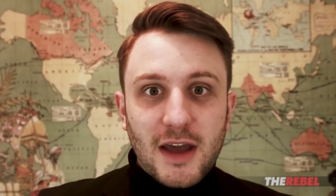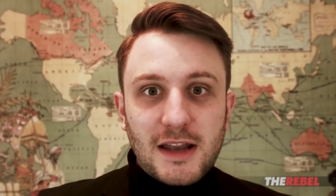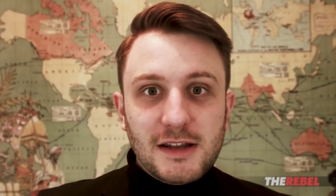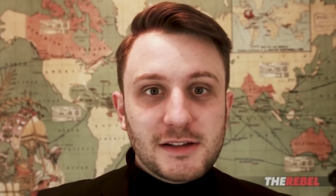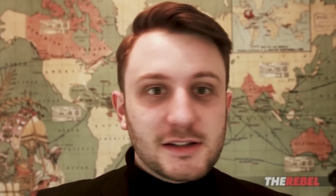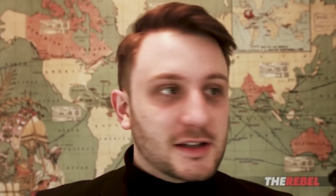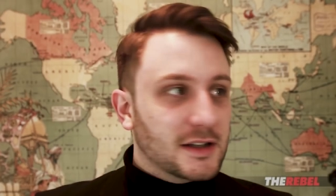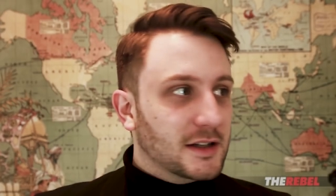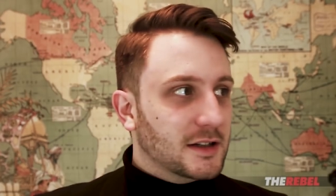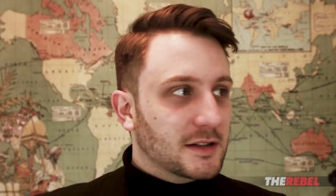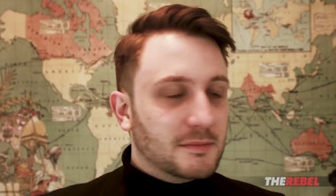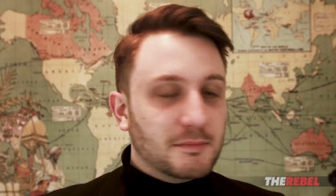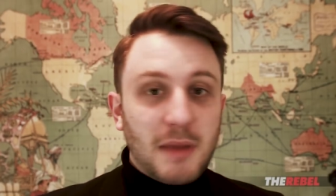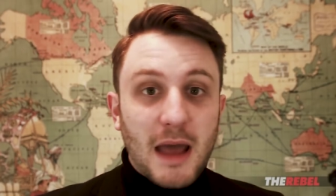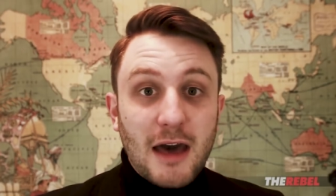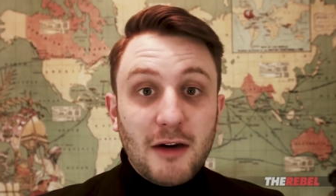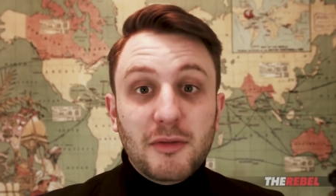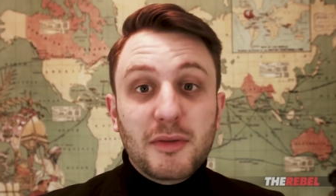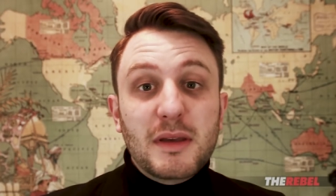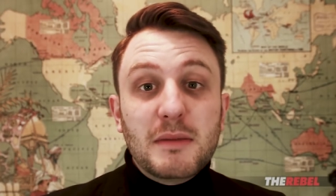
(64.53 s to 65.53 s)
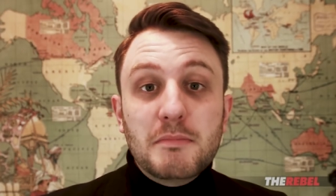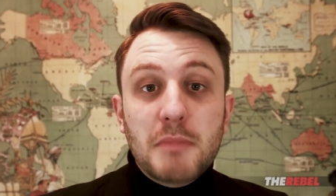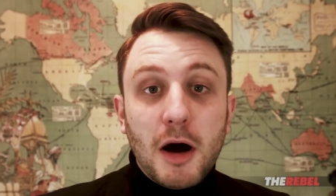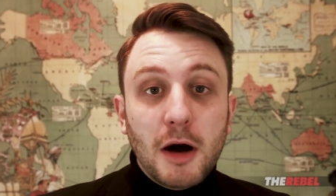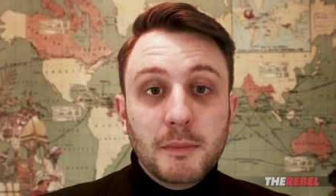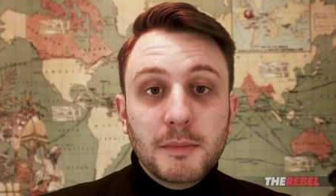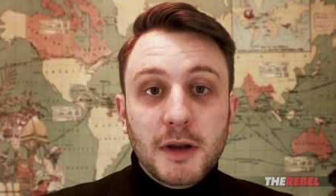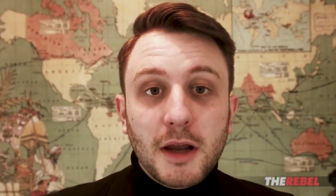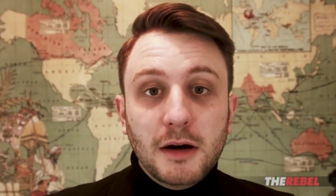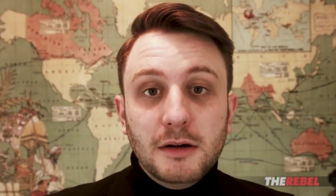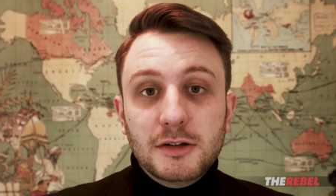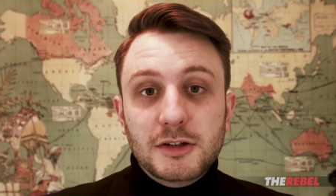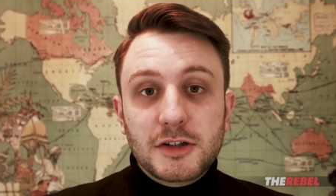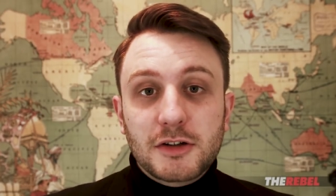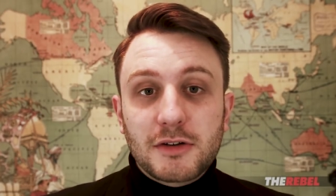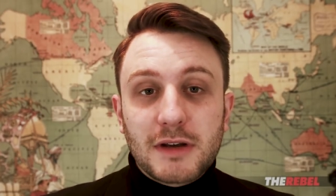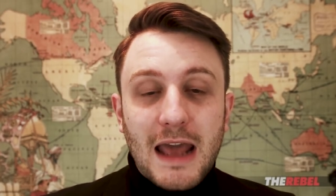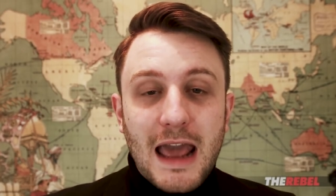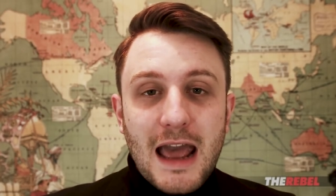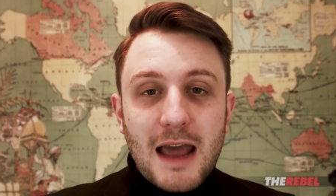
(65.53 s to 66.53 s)
events are healthy pub
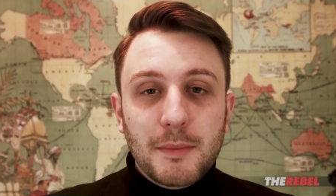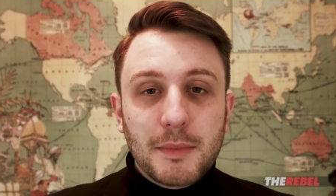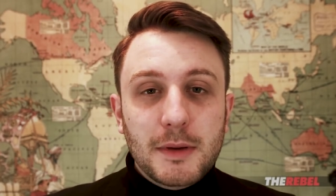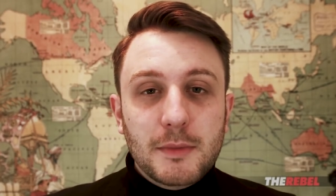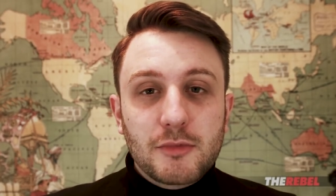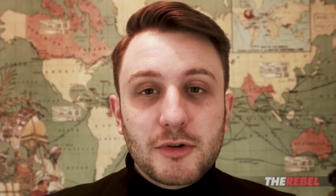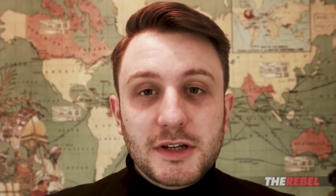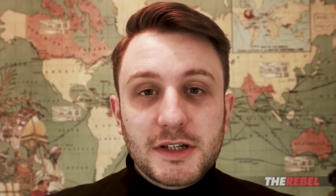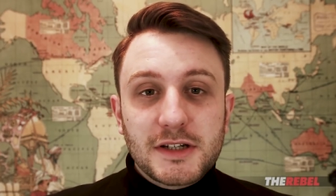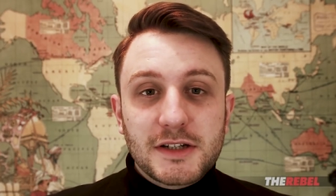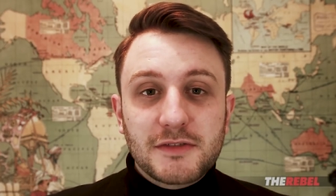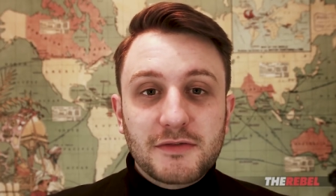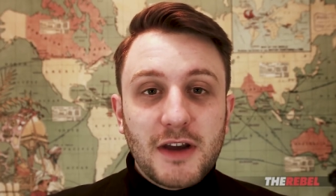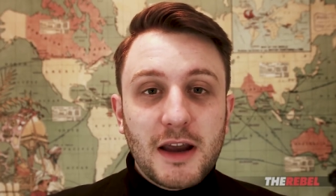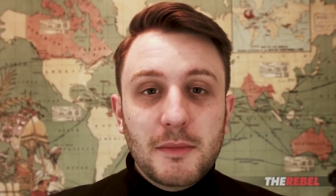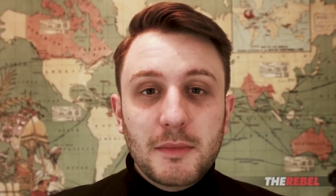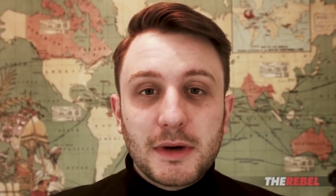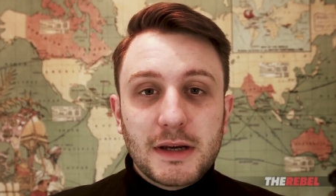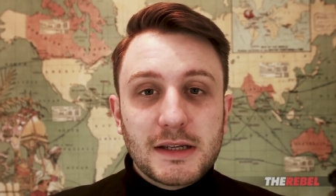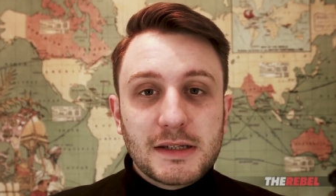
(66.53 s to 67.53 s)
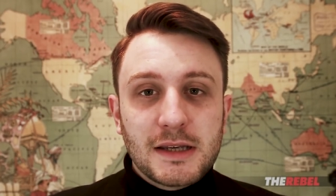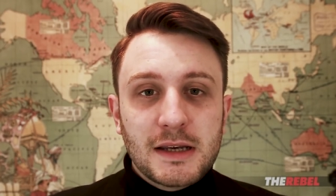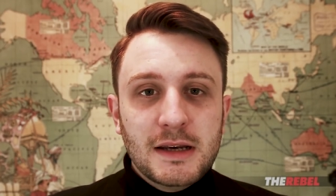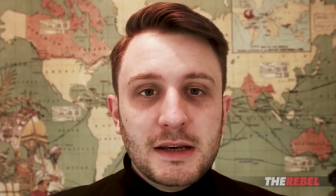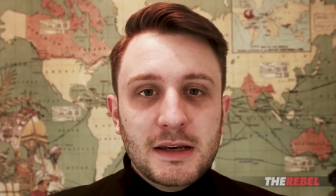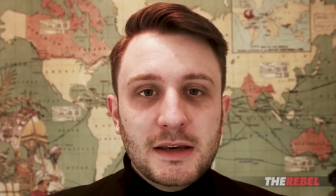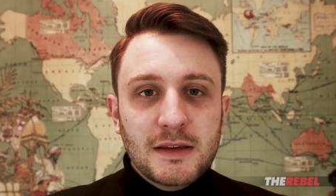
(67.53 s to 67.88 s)
culture and happy British families